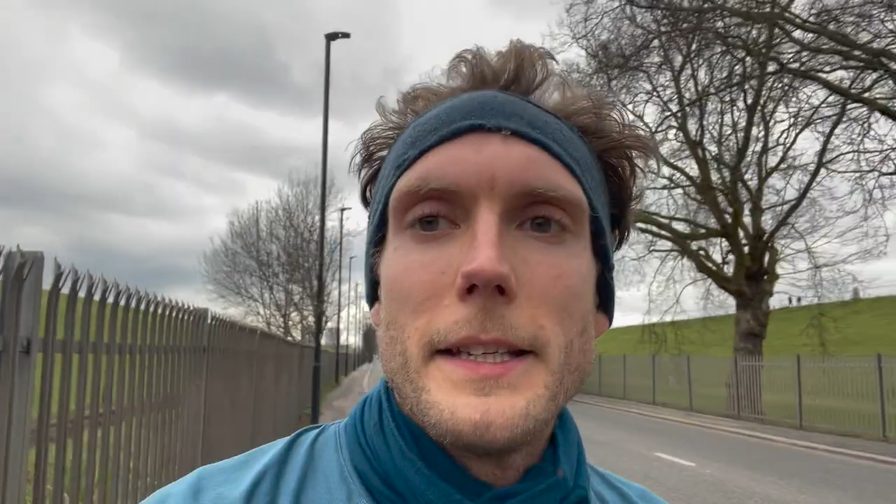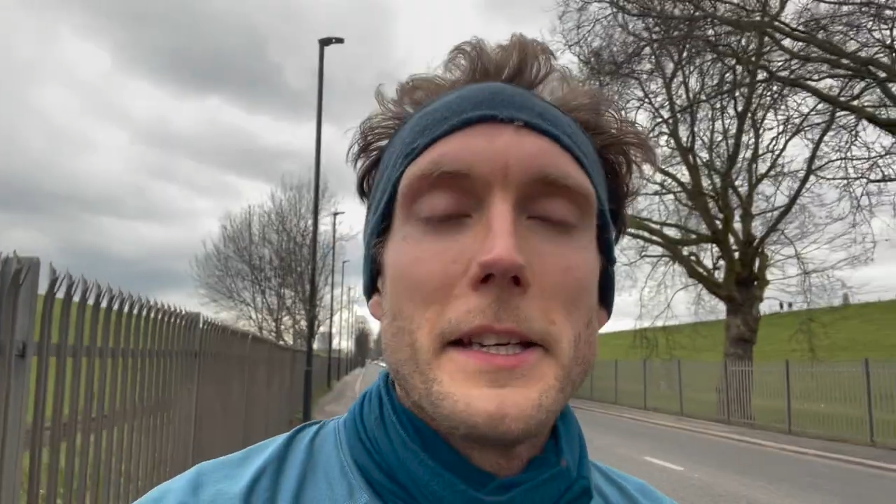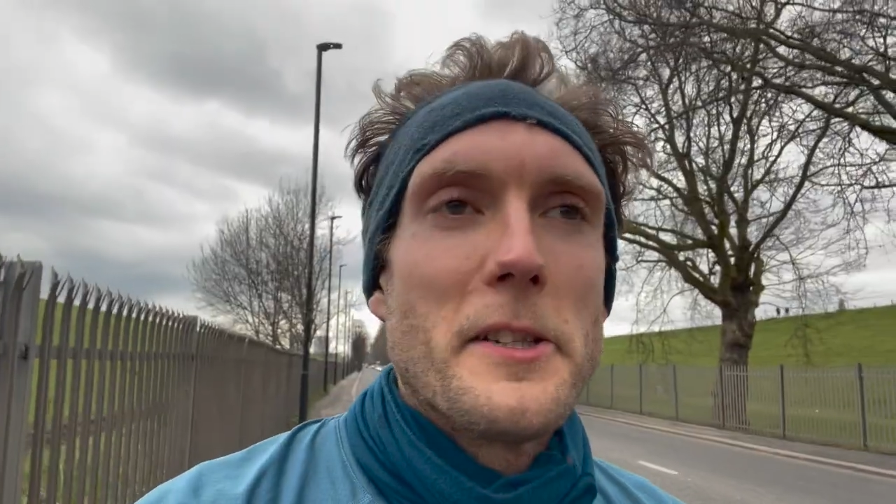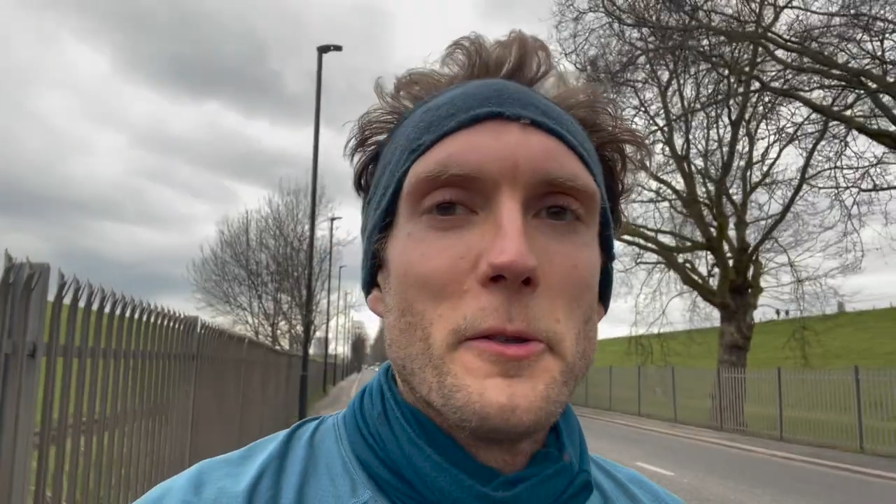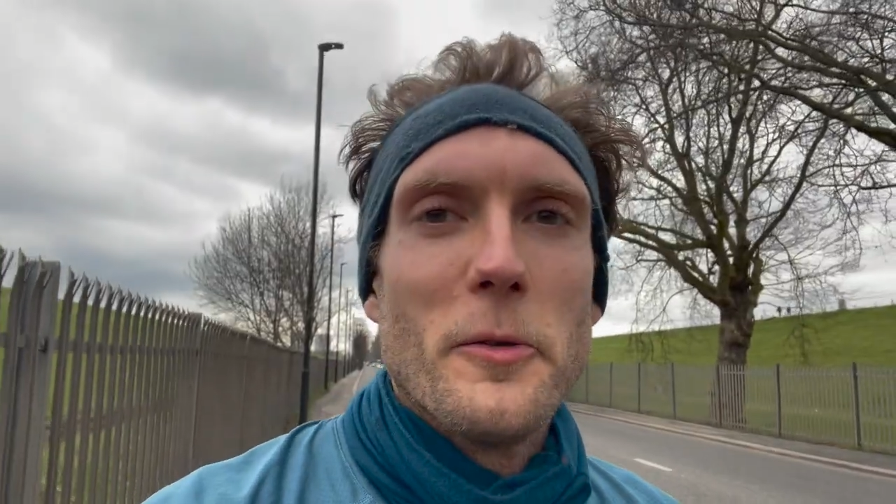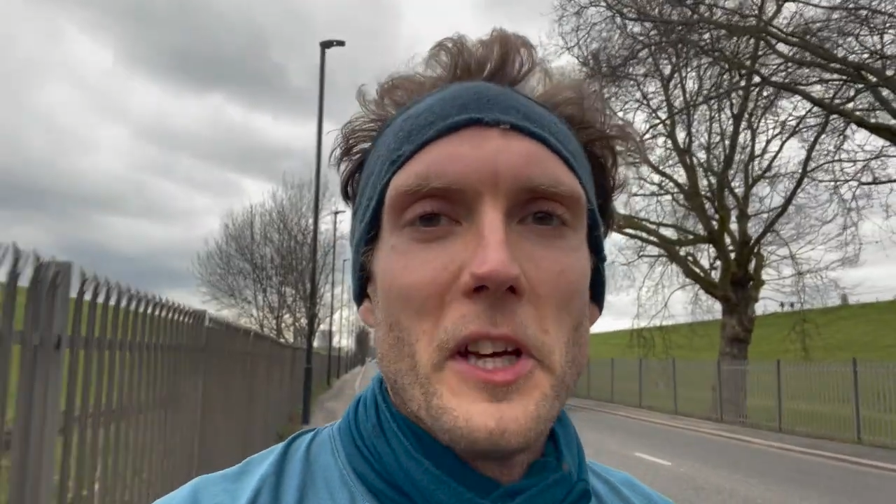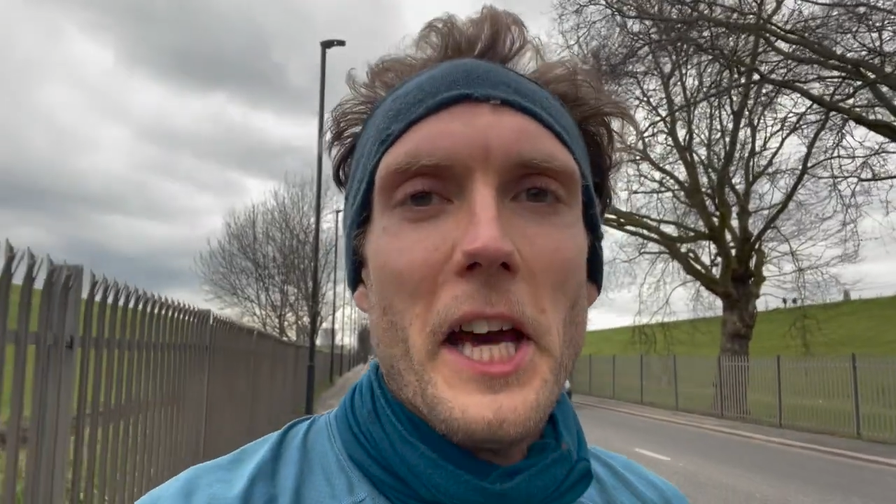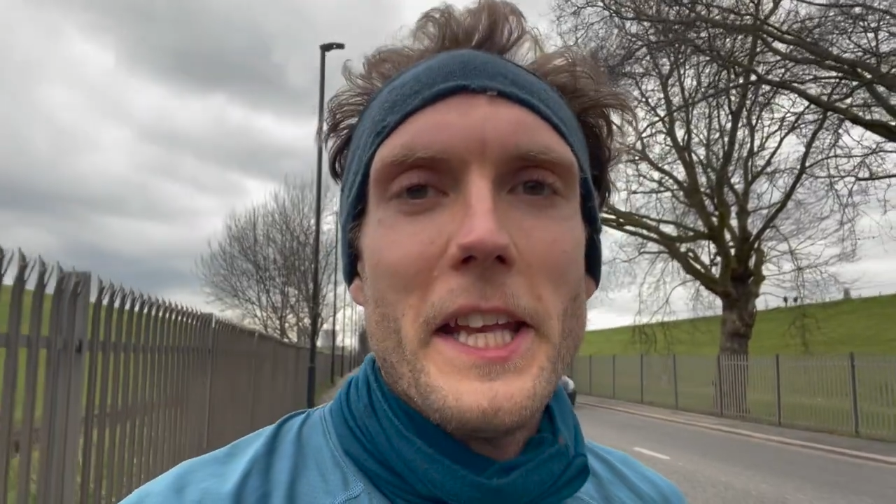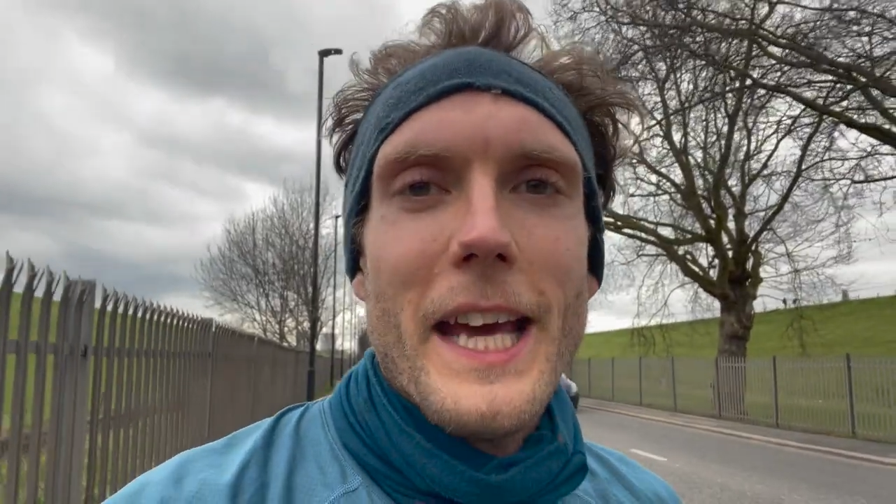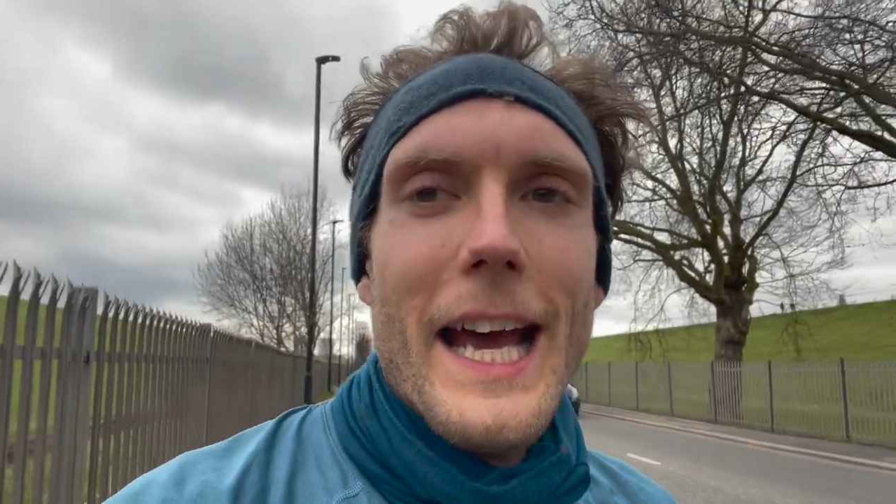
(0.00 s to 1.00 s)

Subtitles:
session all done.